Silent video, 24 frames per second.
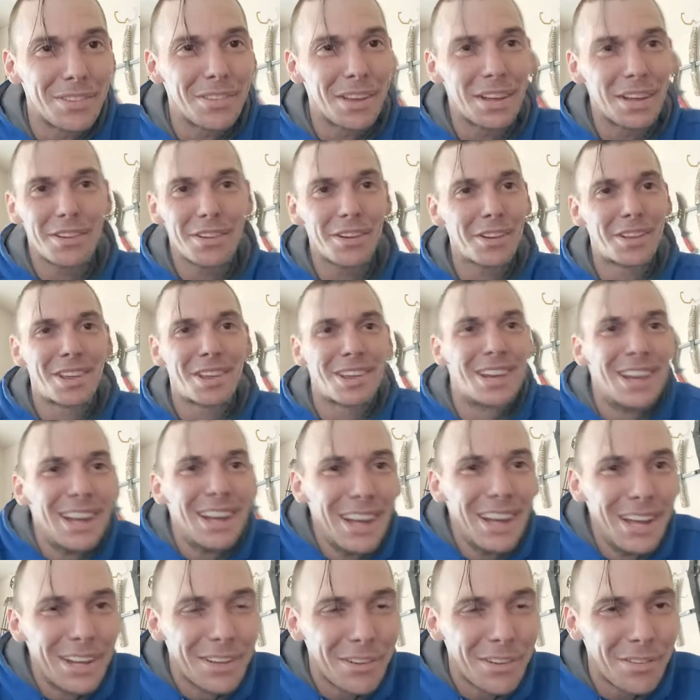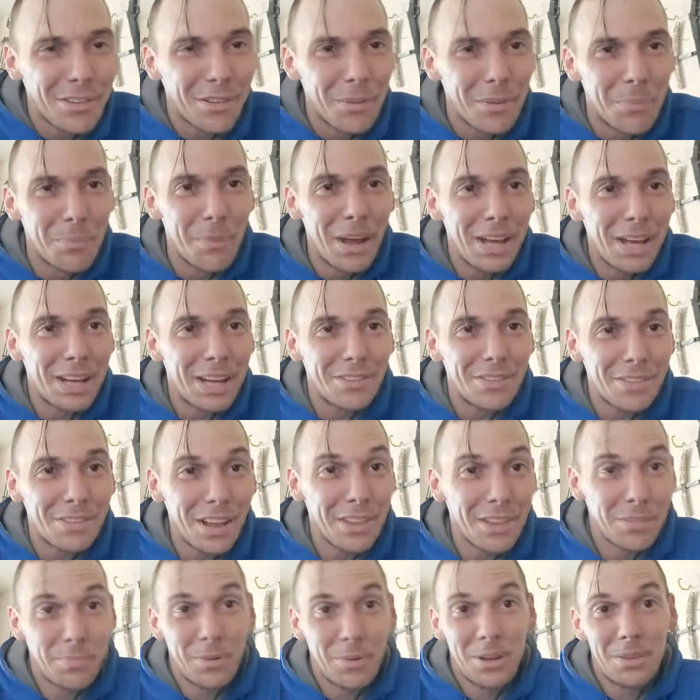like, it doesn't make any
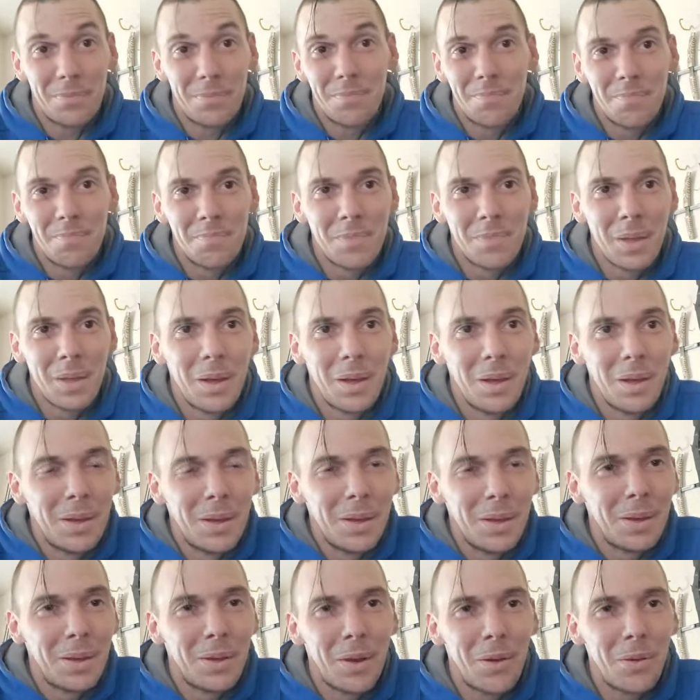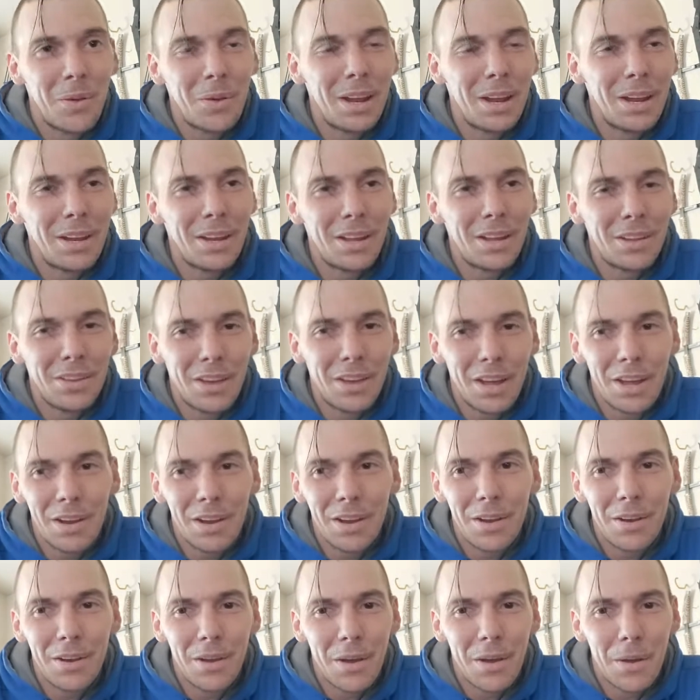sense, but and
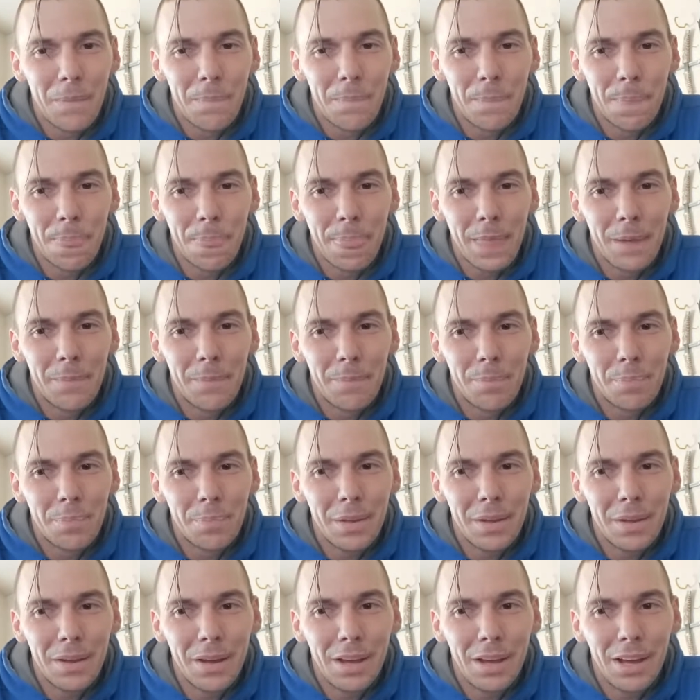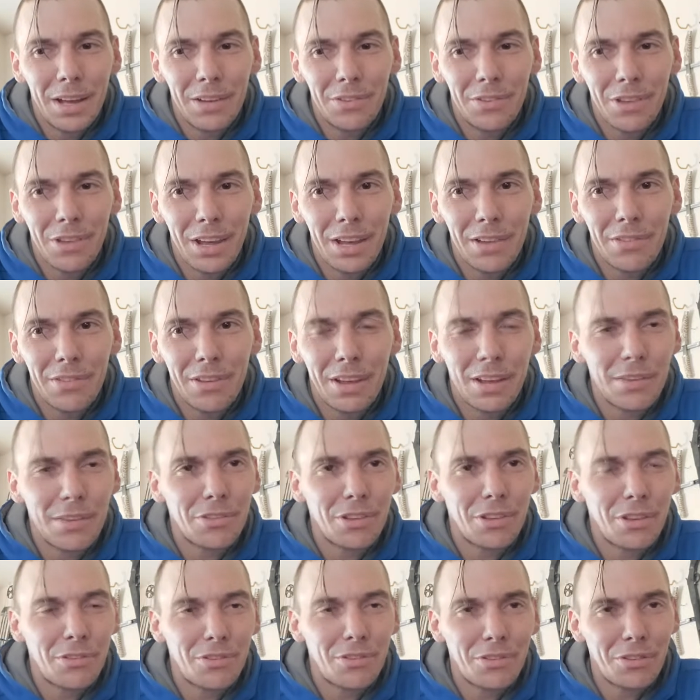then he's like
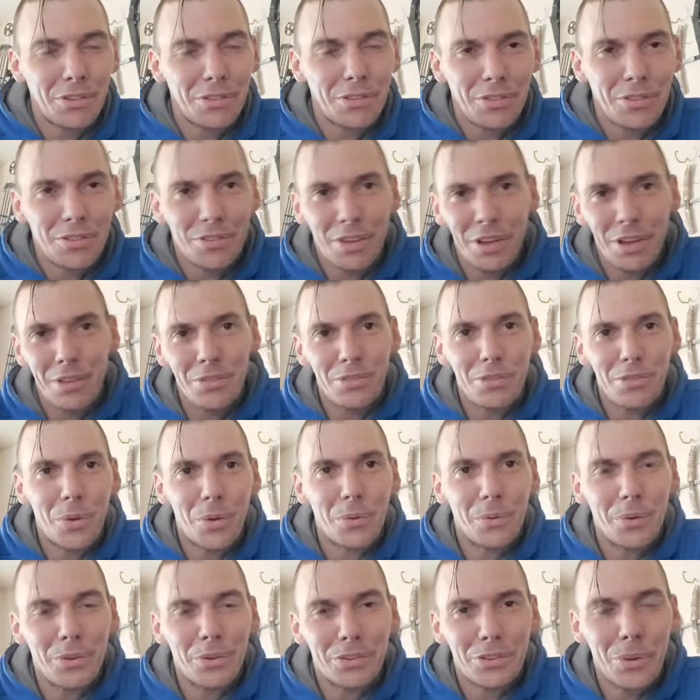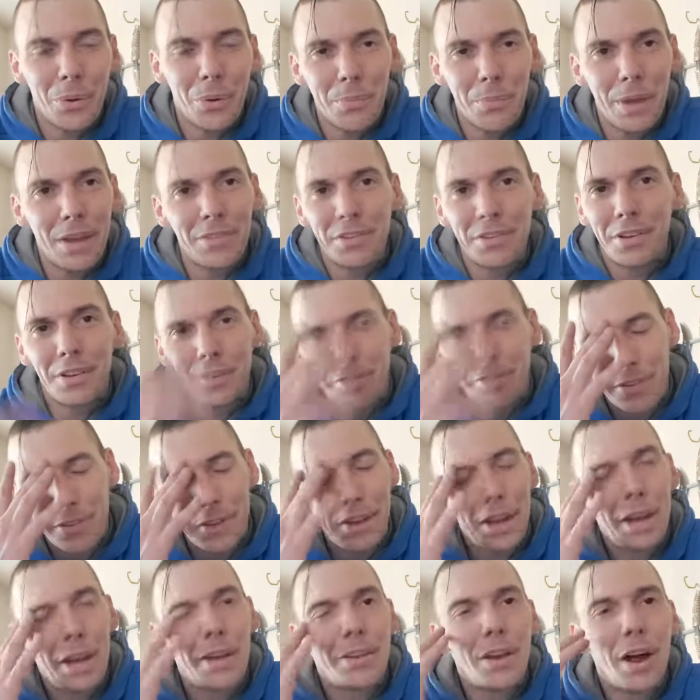it's so amazing because
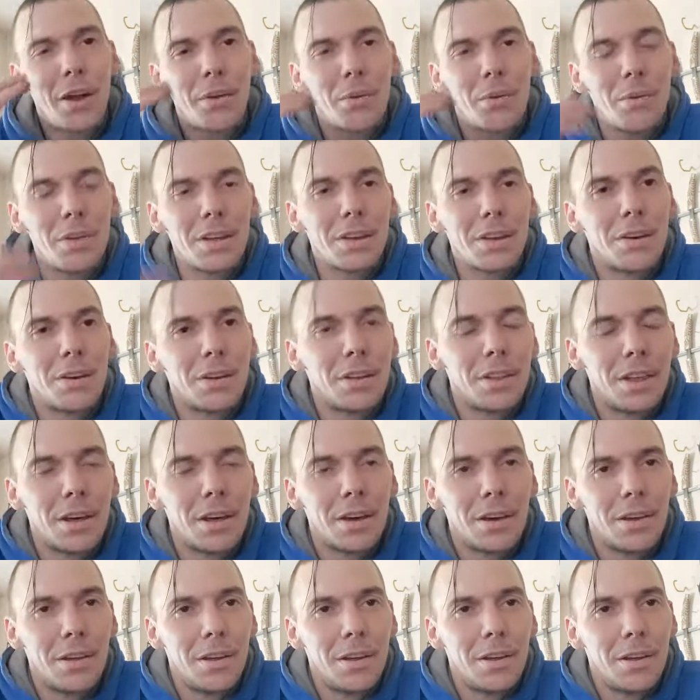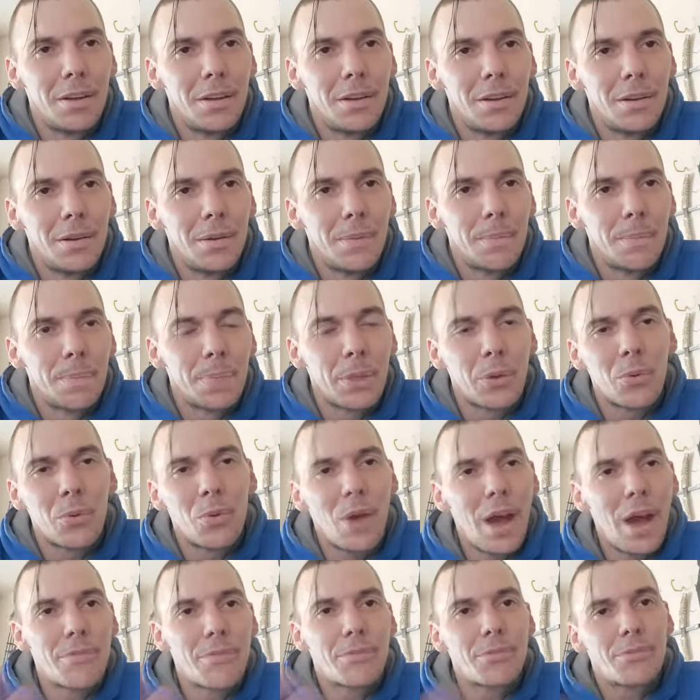not only could the
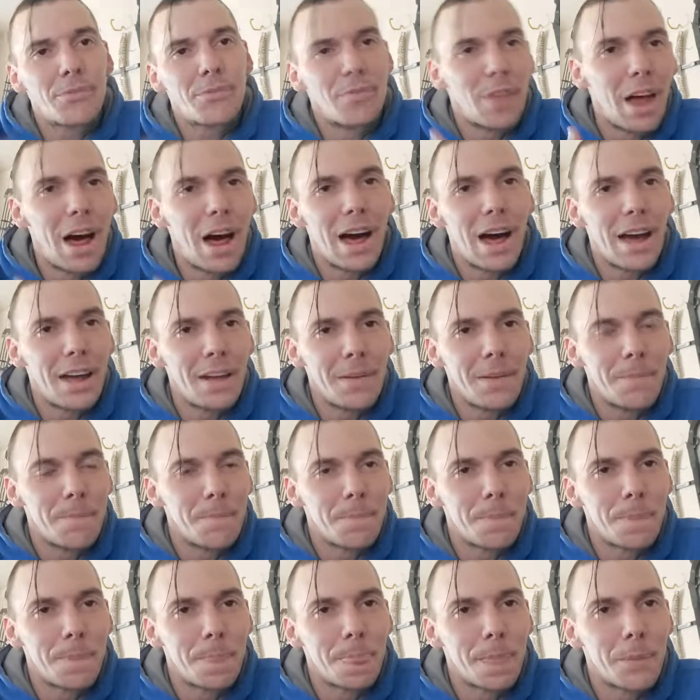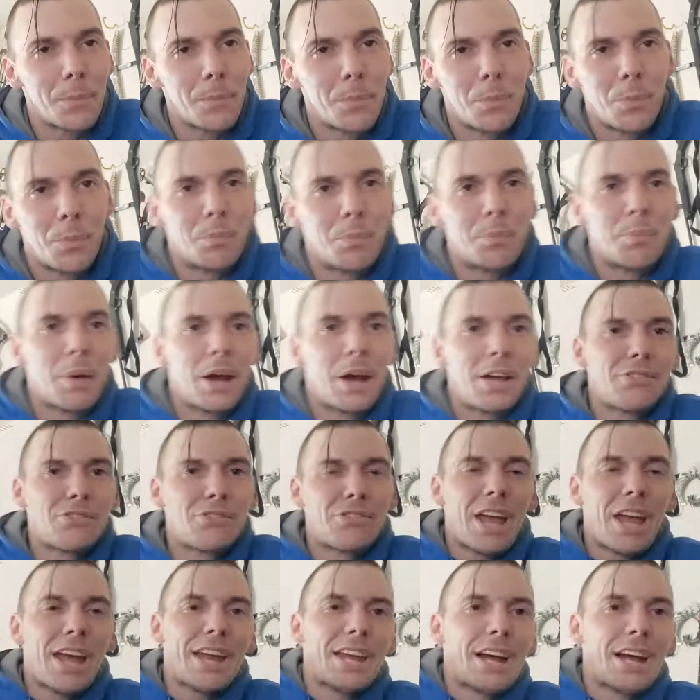craft fly by
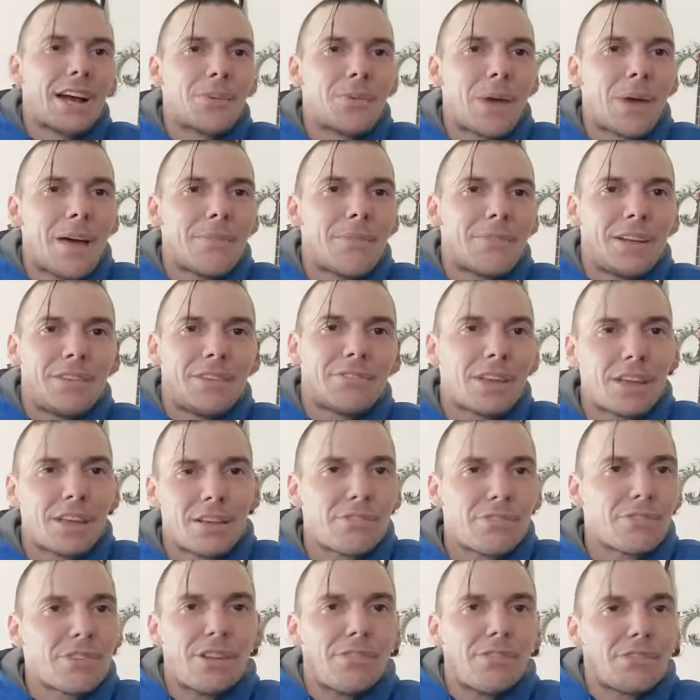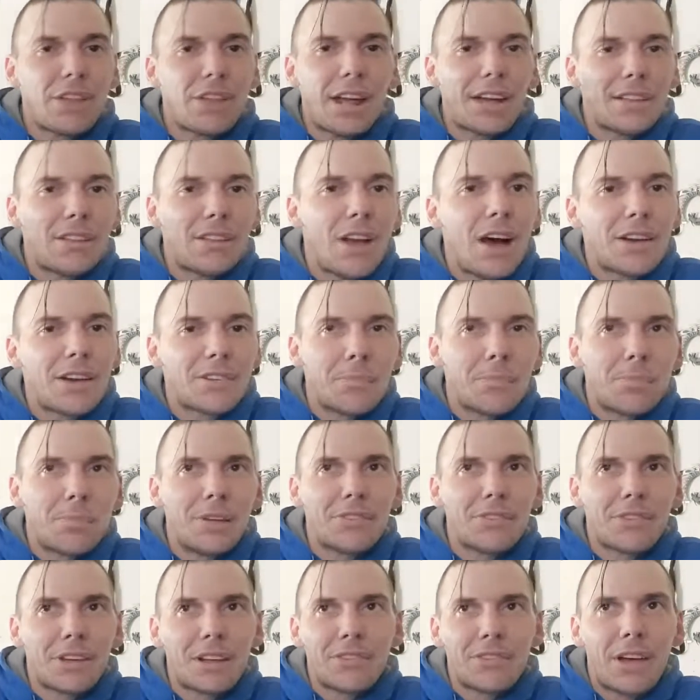standing on gravity. He's like, it's like locked in
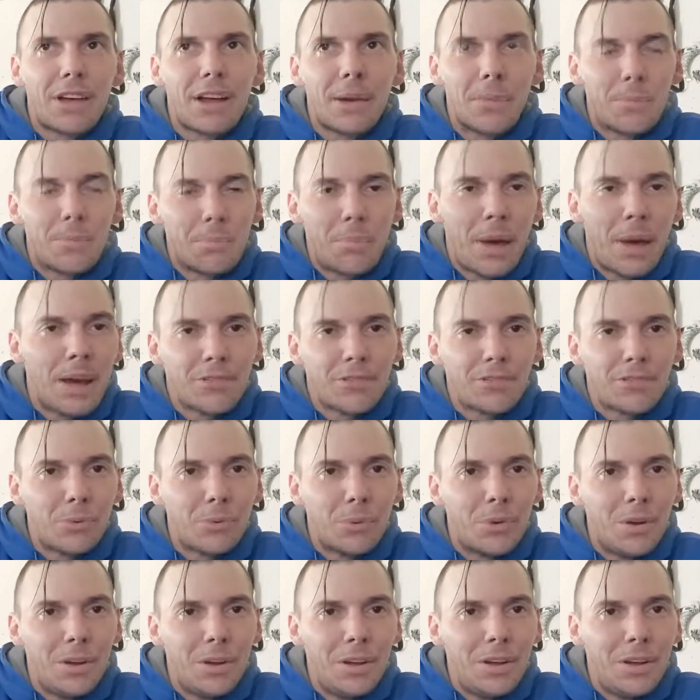place, like it's on a pedestal.